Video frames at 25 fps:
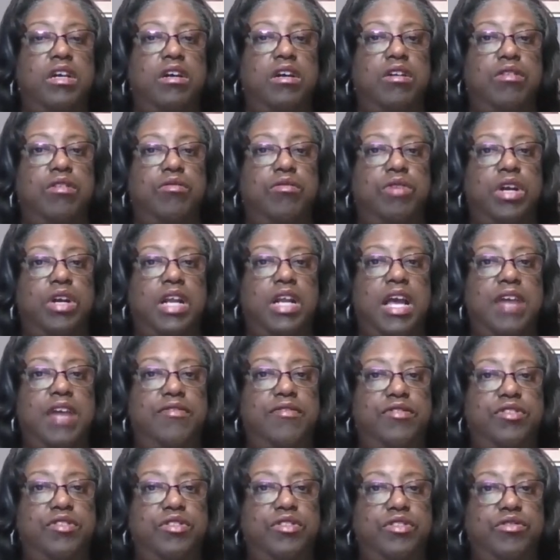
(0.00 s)
what
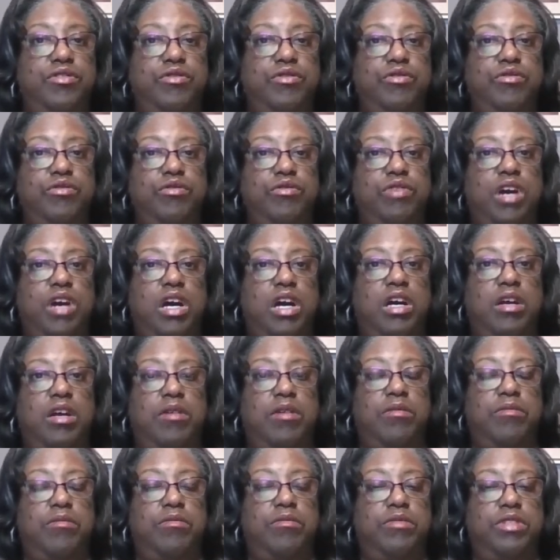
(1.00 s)
have you to do,
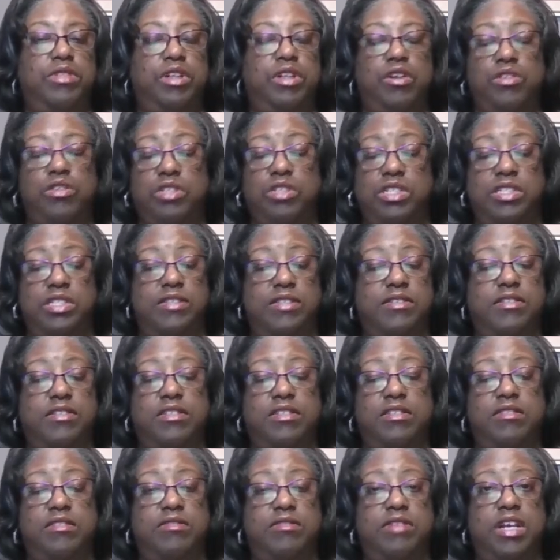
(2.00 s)
or just
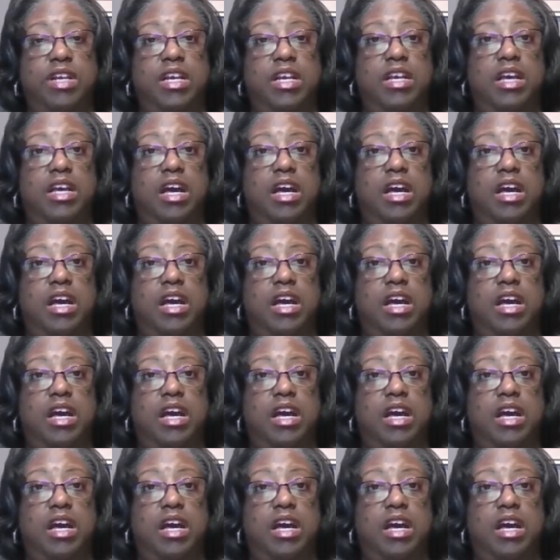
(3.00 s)
to